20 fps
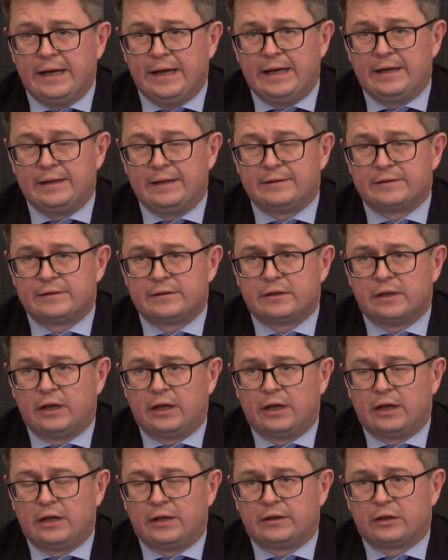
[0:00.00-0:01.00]
And
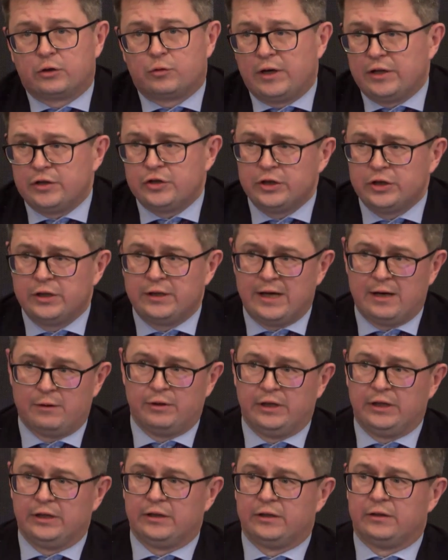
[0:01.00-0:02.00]
the question
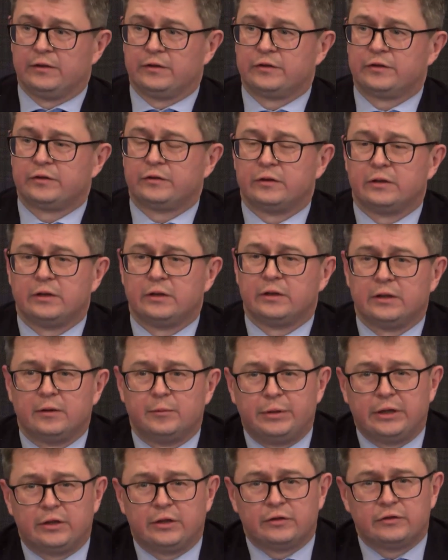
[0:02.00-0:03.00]
now is,
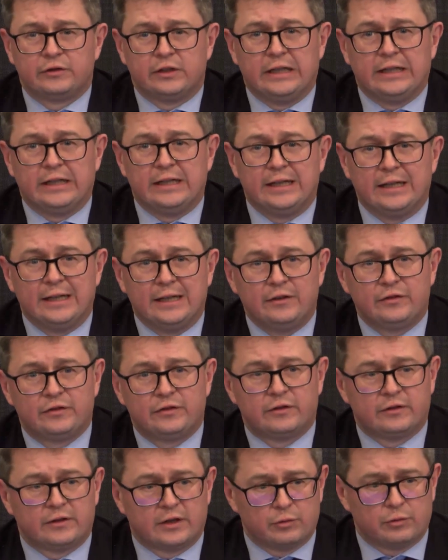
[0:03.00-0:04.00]
because it
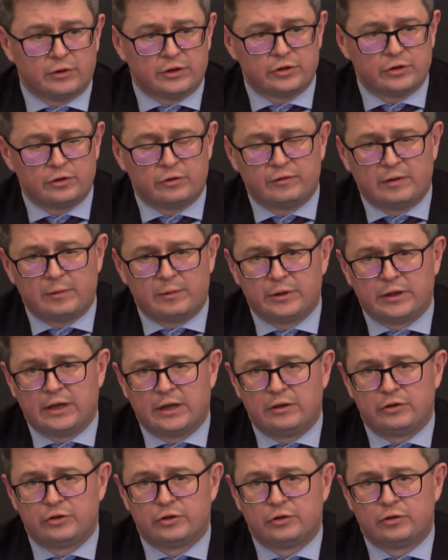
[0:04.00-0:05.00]
is the question of
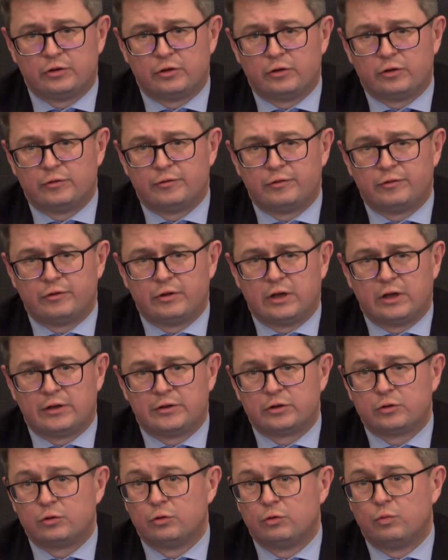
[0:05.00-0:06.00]
application of
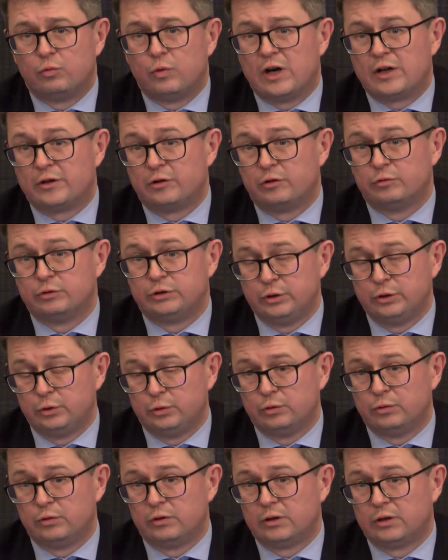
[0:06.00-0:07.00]
Article
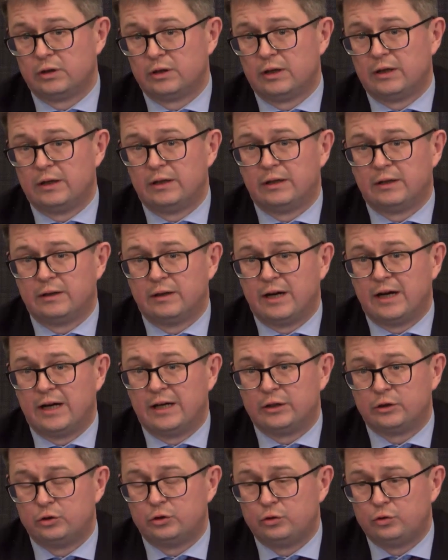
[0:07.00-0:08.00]
102,
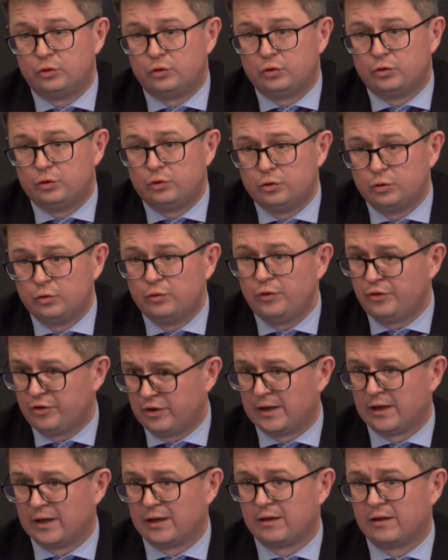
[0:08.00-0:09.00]
I do
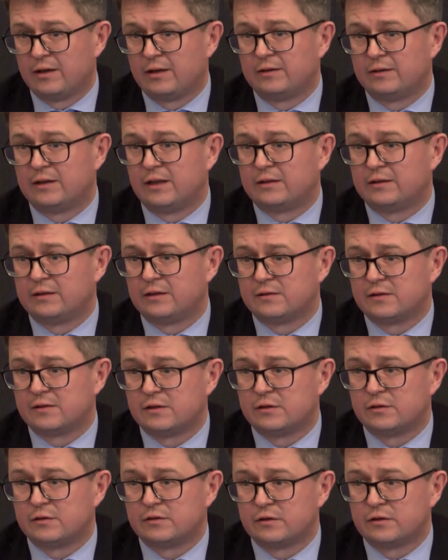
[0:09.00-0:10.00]
think that this
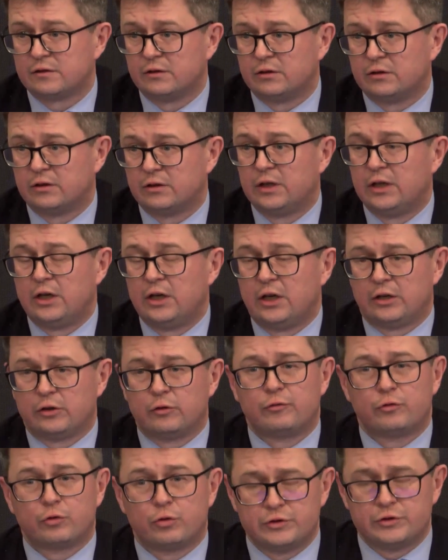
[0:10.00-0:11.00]
is,
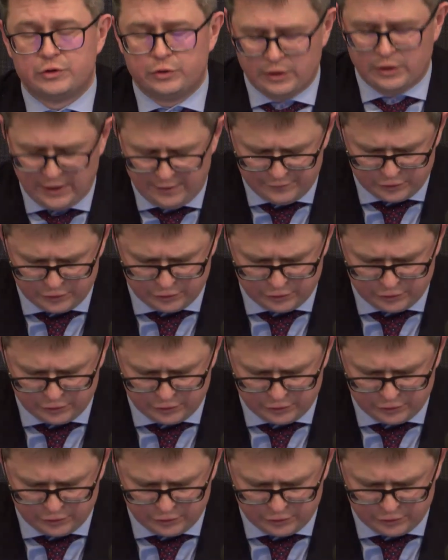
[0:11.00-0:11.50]
of course, you have